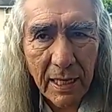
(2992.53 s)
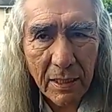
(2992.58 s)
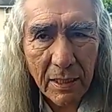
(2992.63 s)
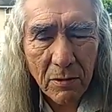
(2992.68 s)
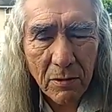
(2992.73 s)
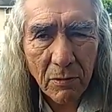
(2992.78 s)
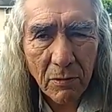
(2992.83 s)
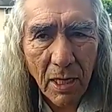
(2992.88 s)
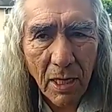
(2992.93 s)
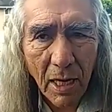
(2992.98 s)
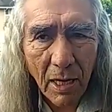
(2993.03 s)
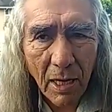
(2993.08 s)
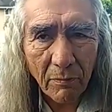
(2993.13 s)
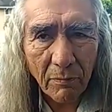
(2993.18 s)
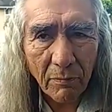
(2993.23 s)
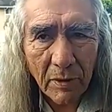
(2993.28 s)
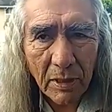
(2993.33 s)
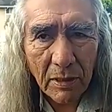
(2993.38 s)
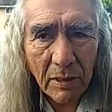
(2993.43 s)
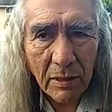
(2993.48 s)
That's what I'm
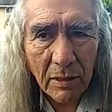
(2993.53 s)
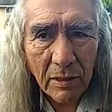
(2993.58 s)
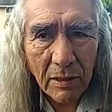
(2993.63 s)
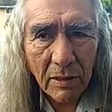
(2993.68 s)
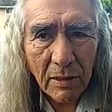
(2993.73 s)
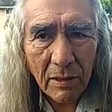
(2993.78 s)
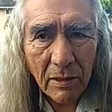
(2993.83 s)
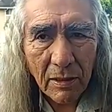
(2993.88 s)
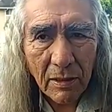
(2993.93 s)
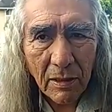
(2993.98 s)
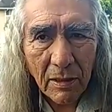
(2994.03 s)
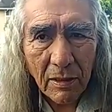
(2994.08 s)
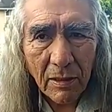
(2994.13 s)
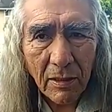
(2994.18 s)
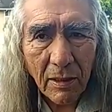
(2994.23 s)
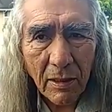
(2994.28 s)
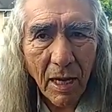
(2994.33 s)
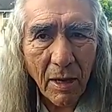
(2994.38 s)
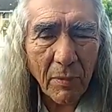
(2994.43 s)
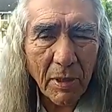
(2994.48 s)

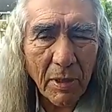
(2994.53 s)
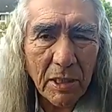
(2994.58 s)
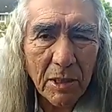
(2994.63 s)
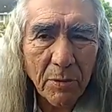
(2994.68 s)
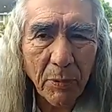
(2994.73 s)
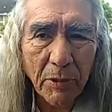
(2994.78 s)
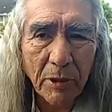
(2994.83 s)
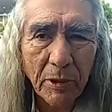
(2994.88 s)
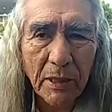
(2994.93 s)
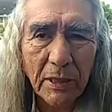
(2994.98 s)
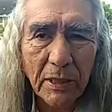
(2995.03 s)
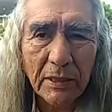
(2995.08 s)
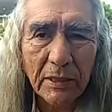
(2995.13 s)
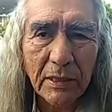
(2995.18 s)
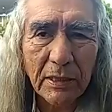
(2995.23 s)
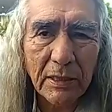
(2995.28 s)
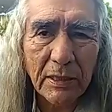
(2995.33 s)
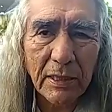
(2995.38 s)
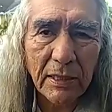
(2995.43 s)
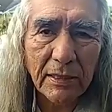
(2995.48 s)
I'm experiencing